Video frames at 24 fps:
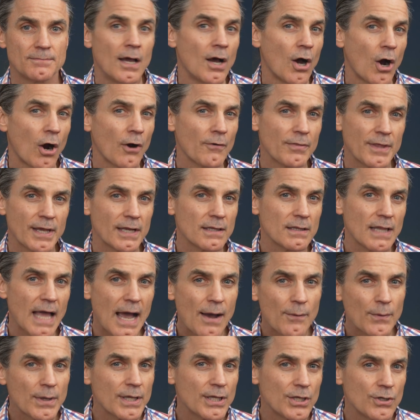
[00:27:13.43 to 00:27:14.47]
Are they
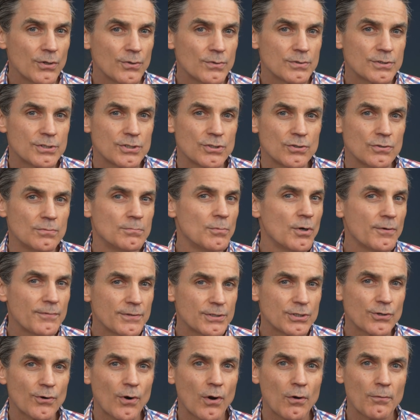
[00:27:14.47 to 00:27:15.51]
allowing you to move at
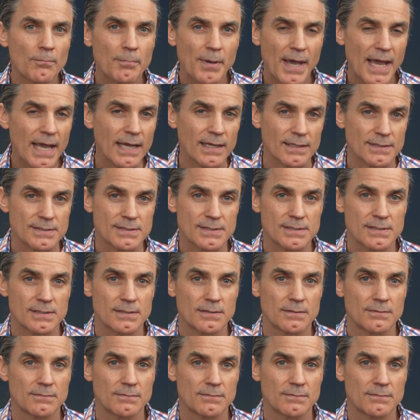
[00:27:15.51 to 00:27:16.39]
your own pace?